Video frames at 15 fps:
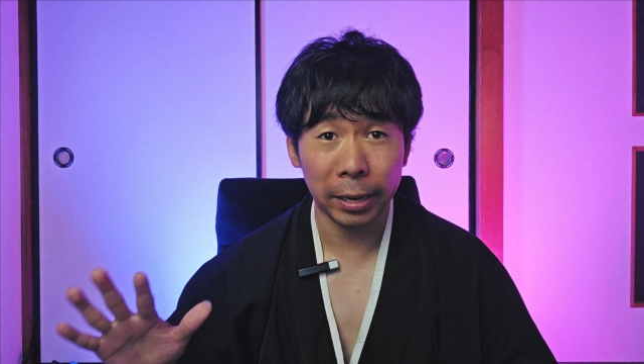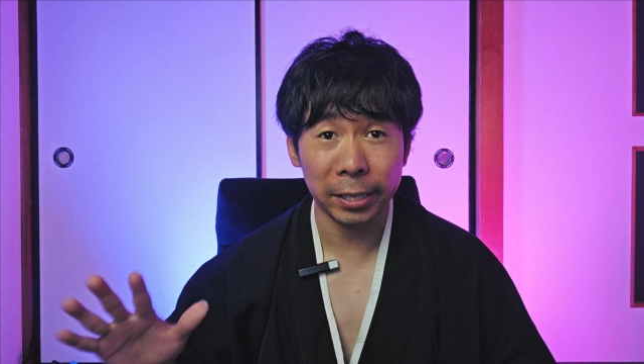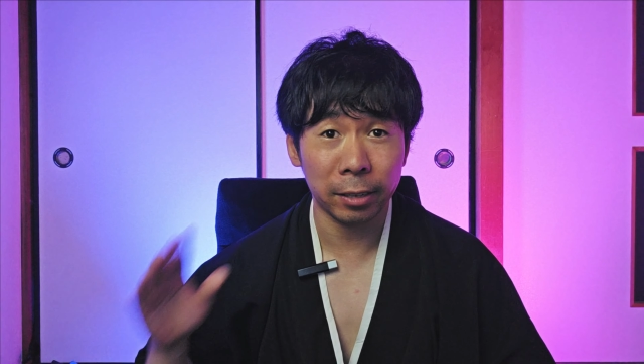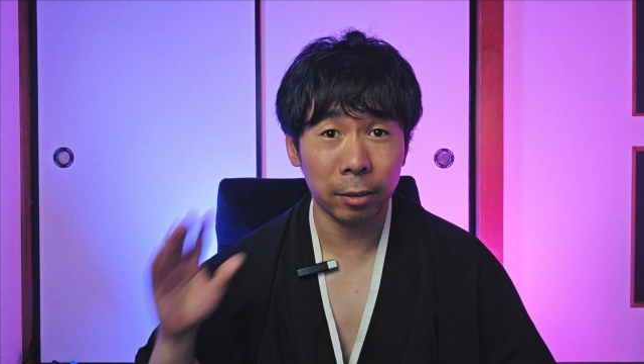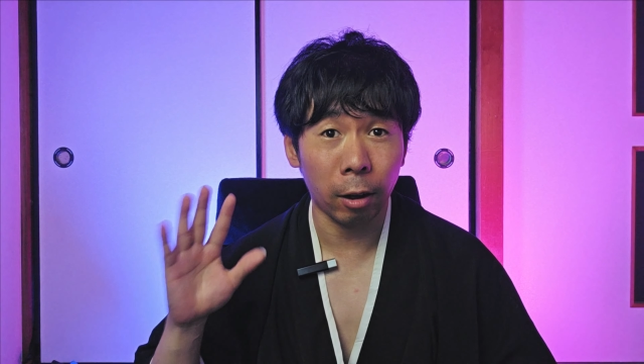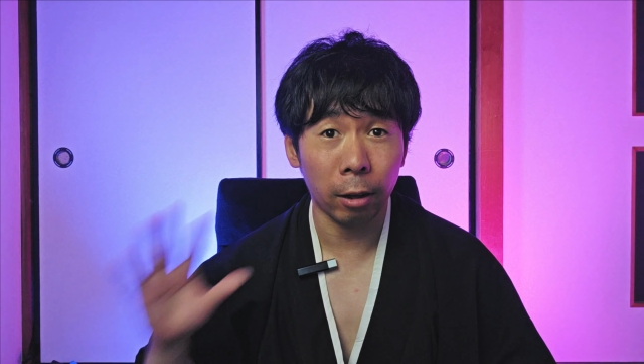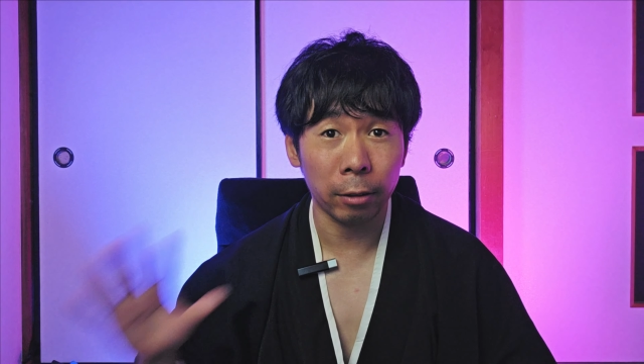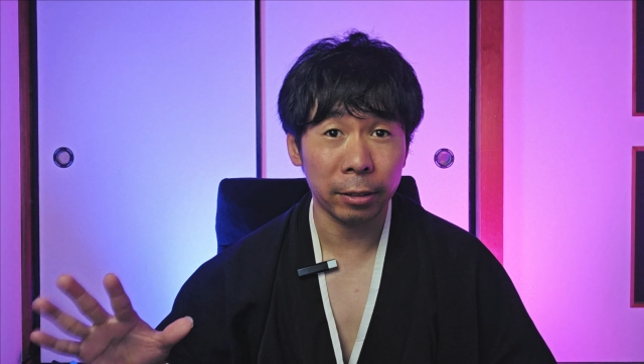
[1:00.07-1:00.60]

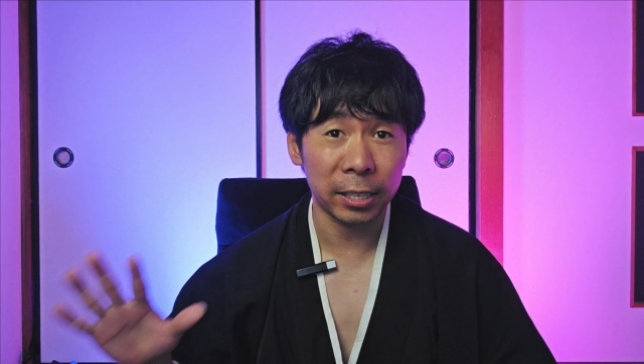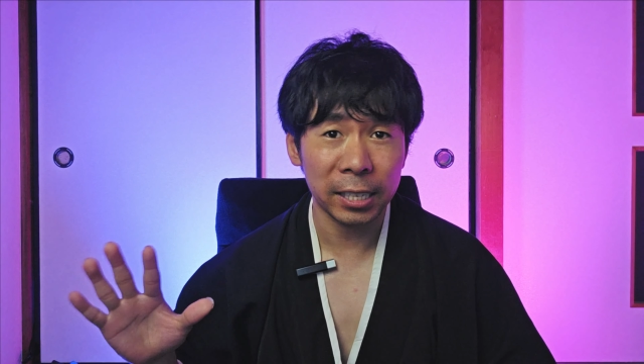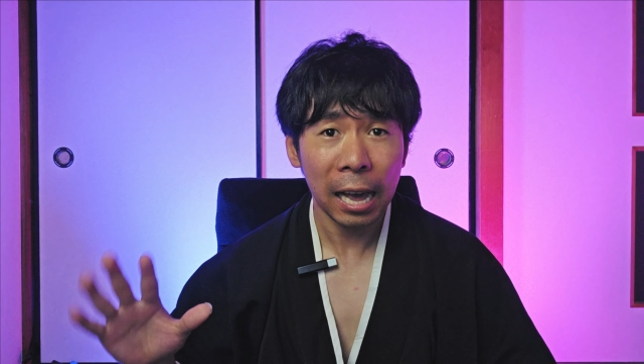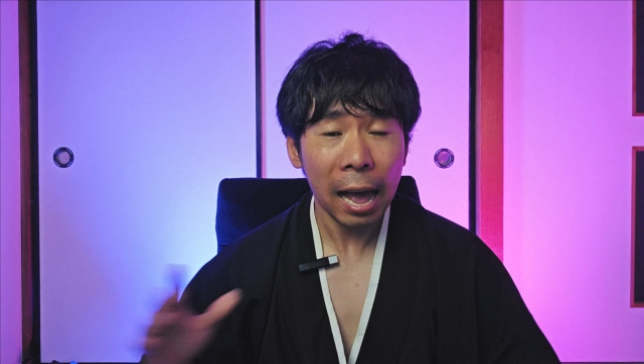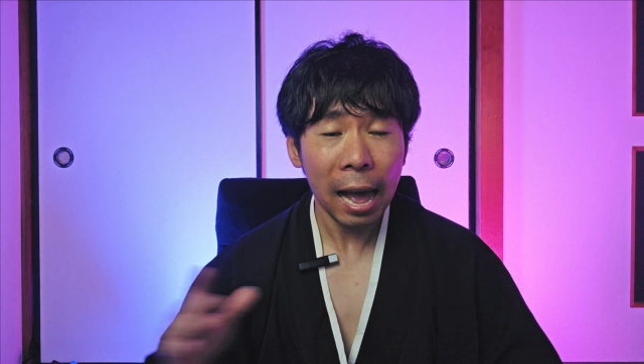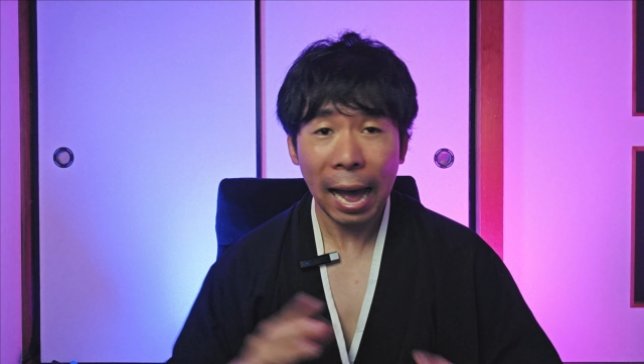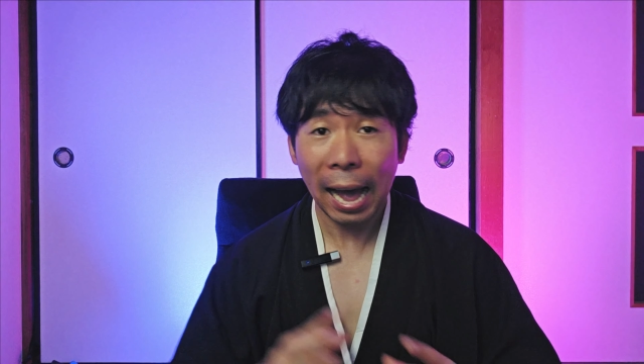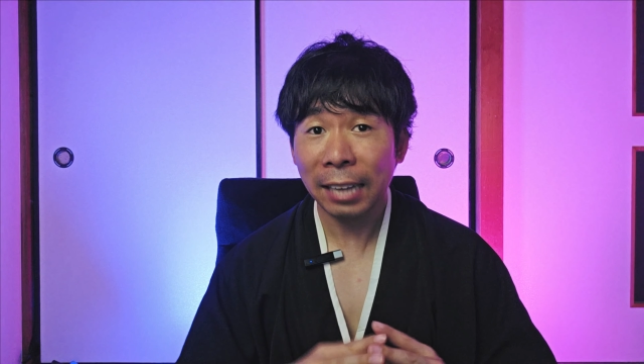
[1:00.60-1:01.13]
button on this,
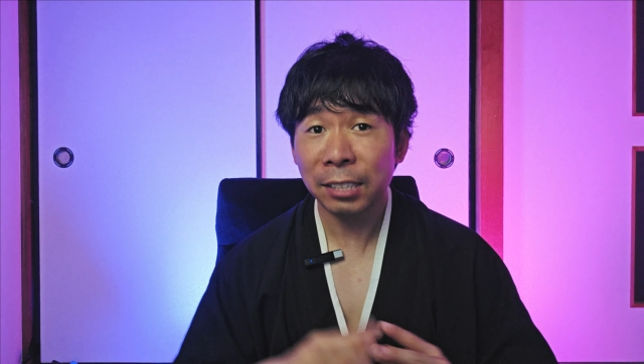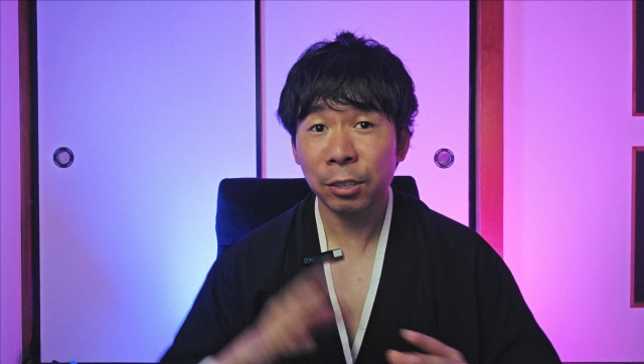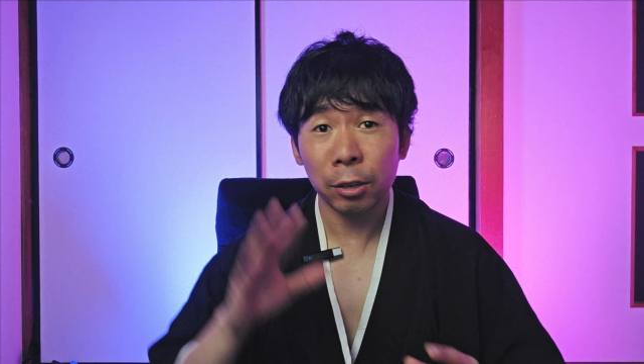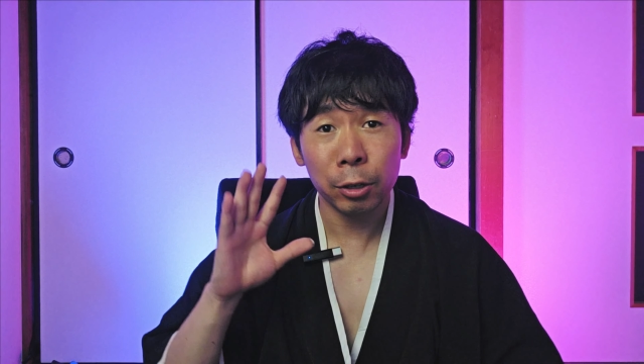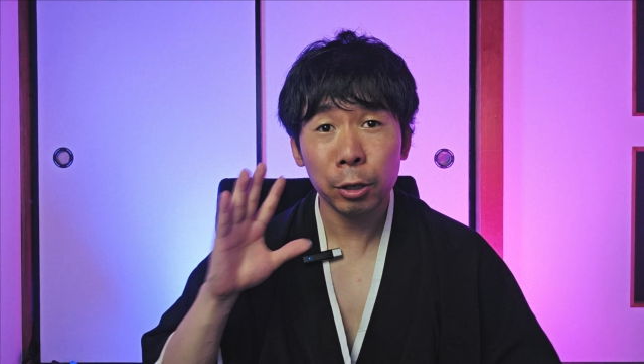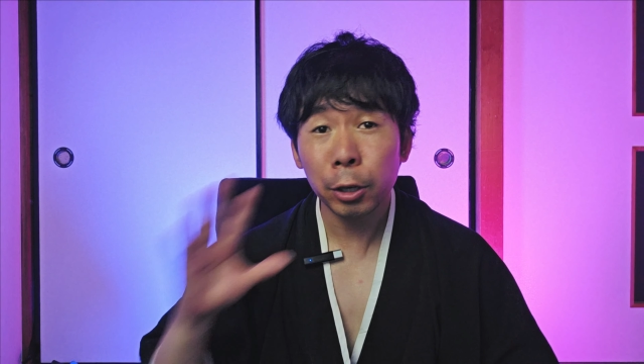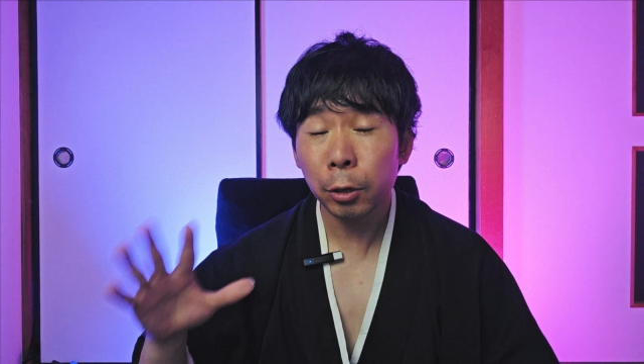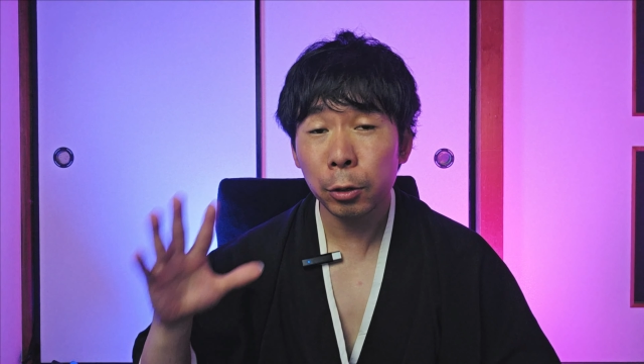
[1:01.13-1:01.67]
as
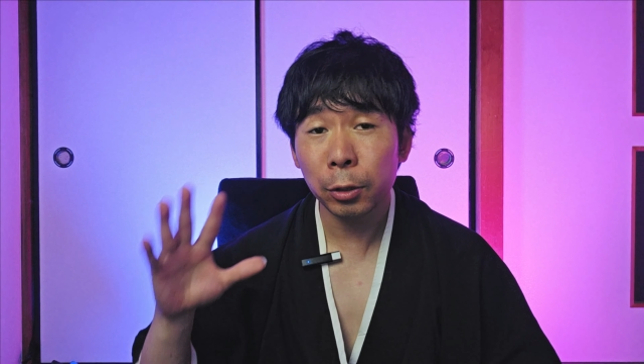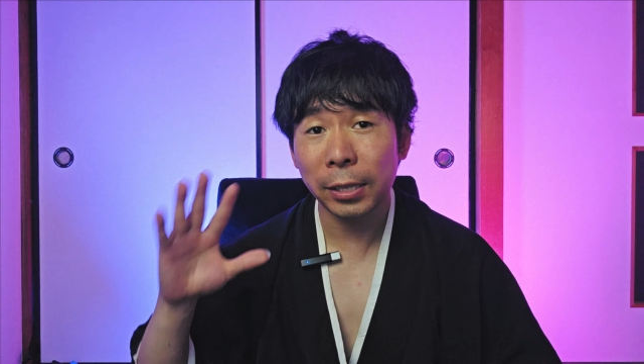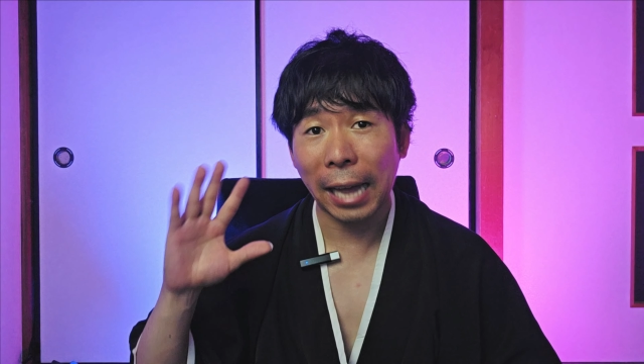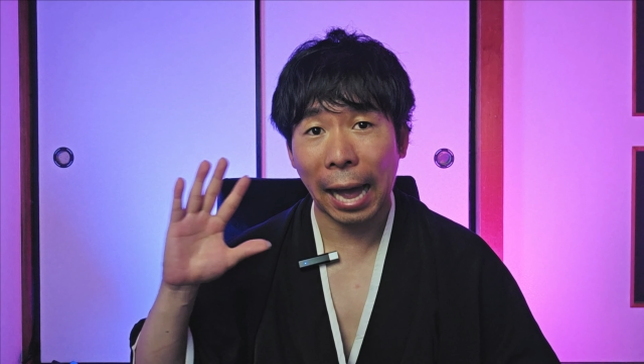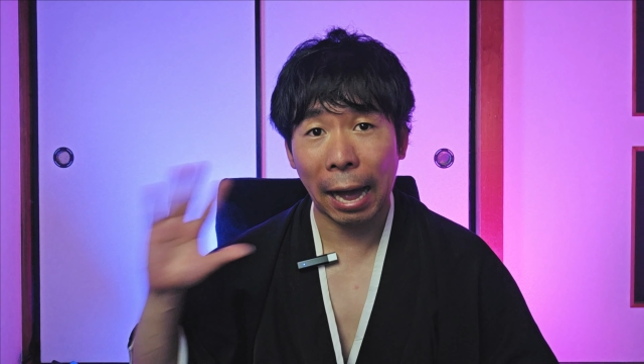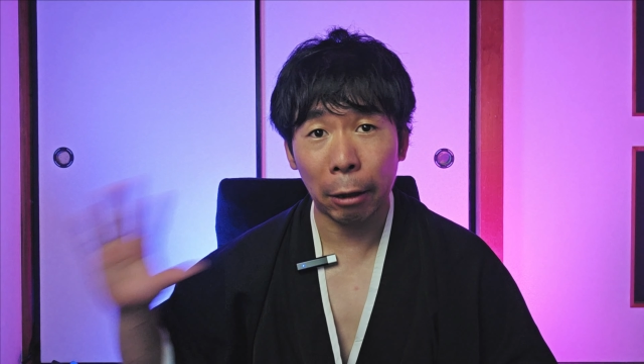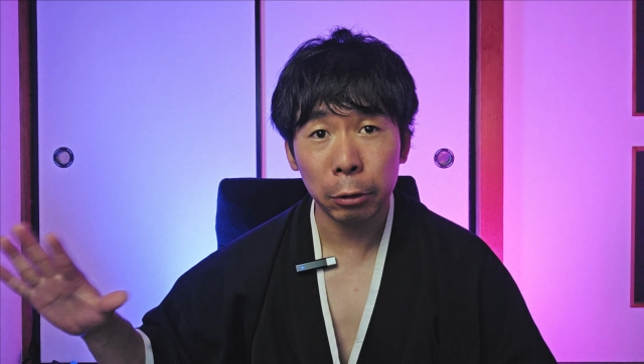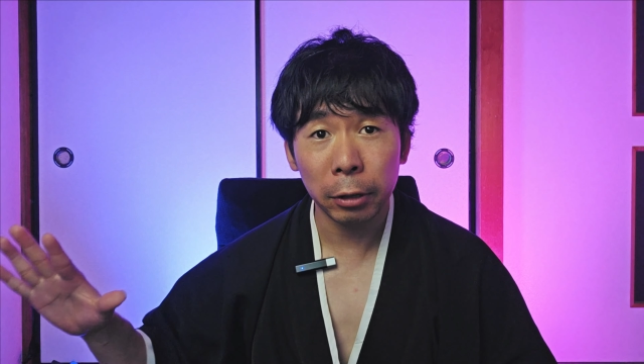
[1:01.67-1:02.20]
news
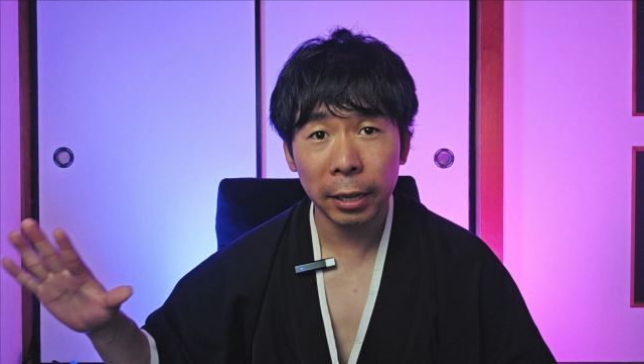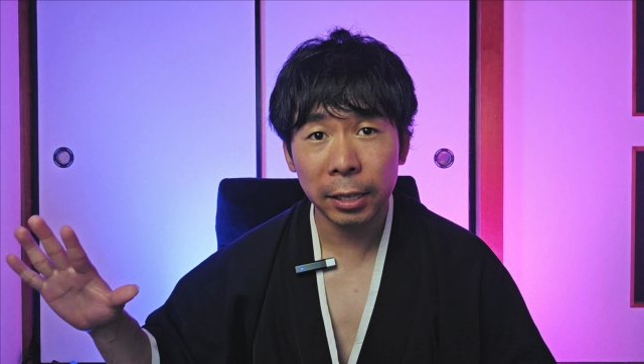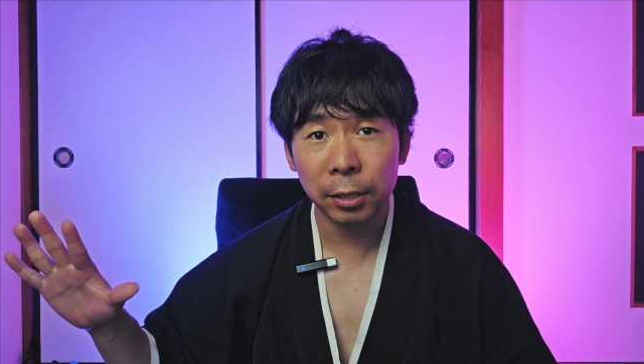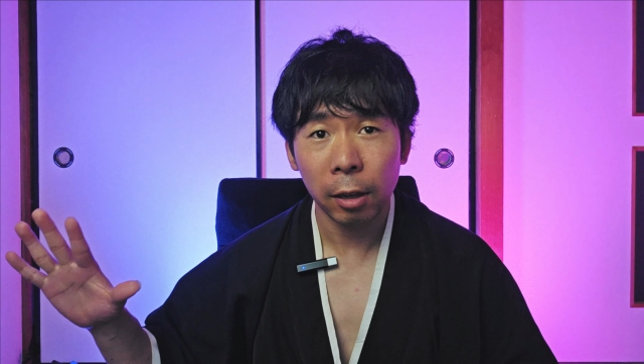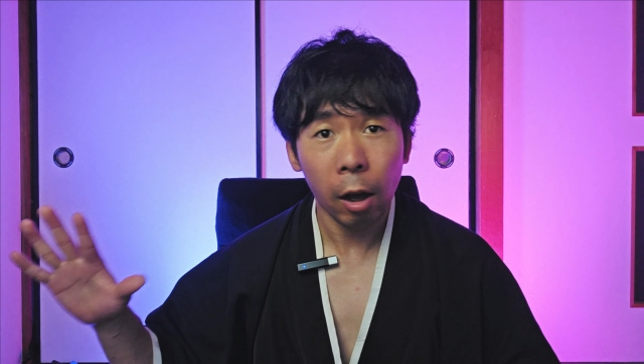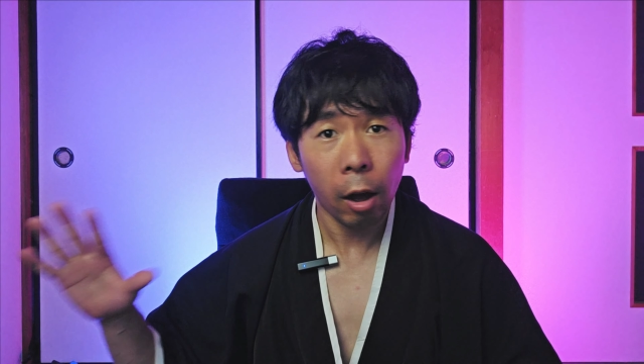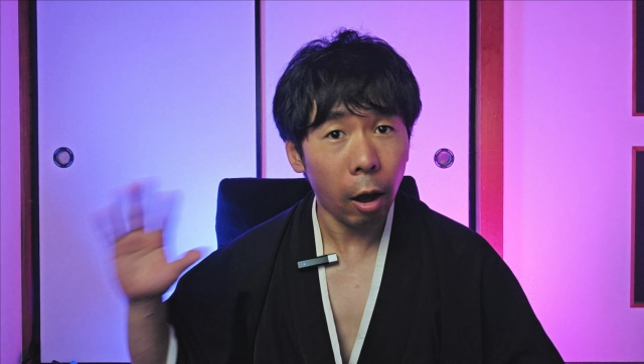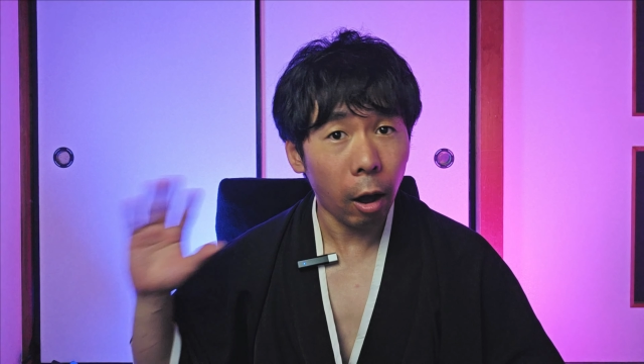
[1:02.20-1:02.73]
outlets